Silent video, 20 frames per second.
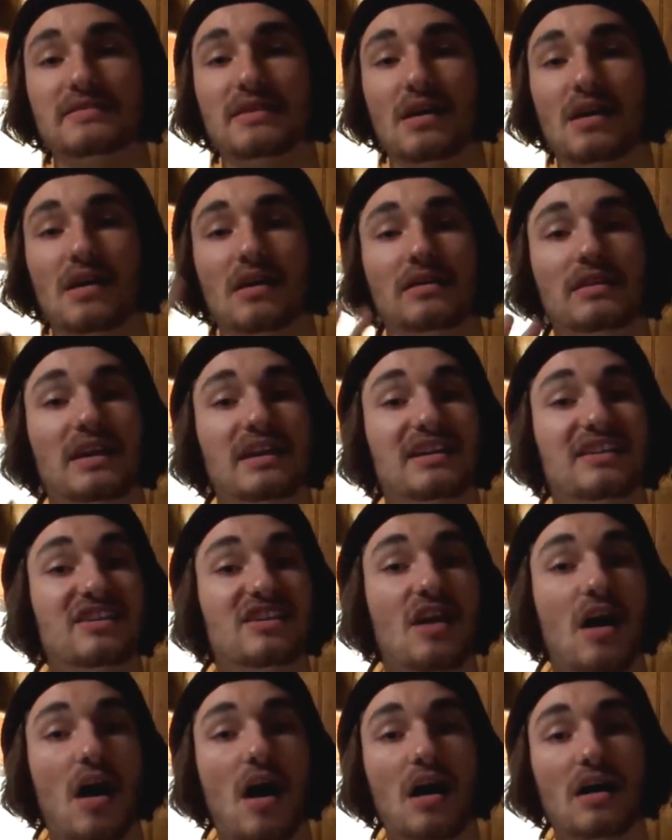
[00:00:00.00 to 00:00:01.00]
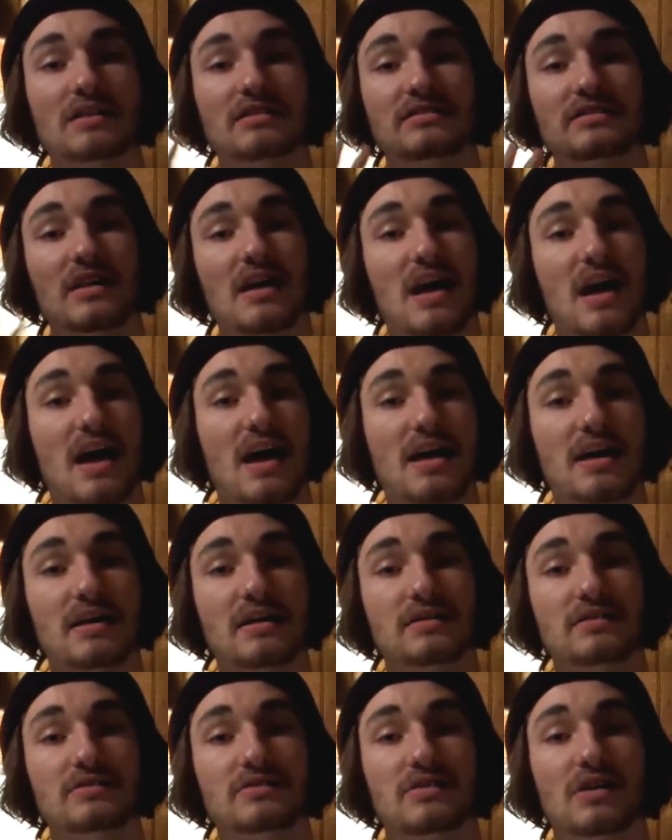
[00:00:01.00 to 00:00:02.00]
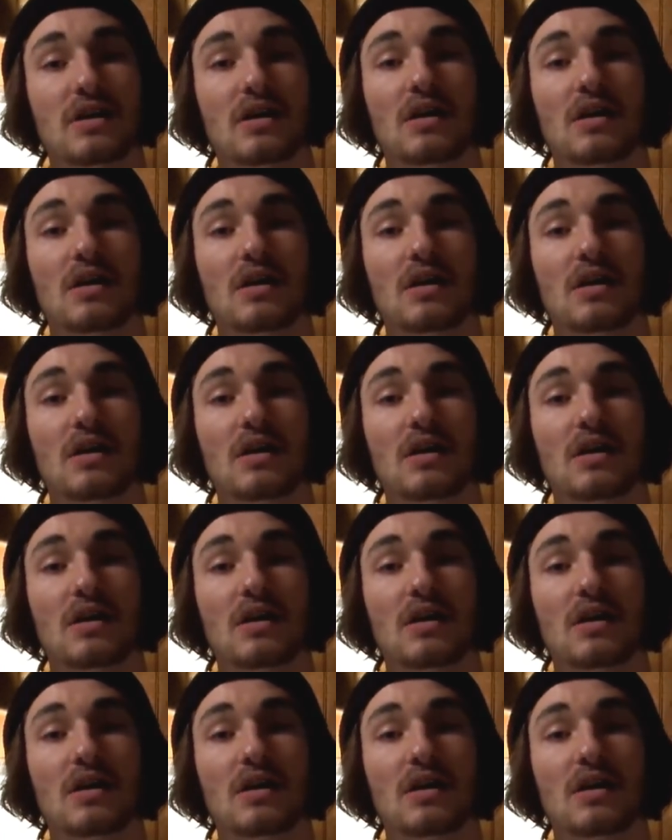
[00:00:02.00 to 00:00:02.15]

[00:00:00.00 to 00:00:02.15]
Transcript: like not hand,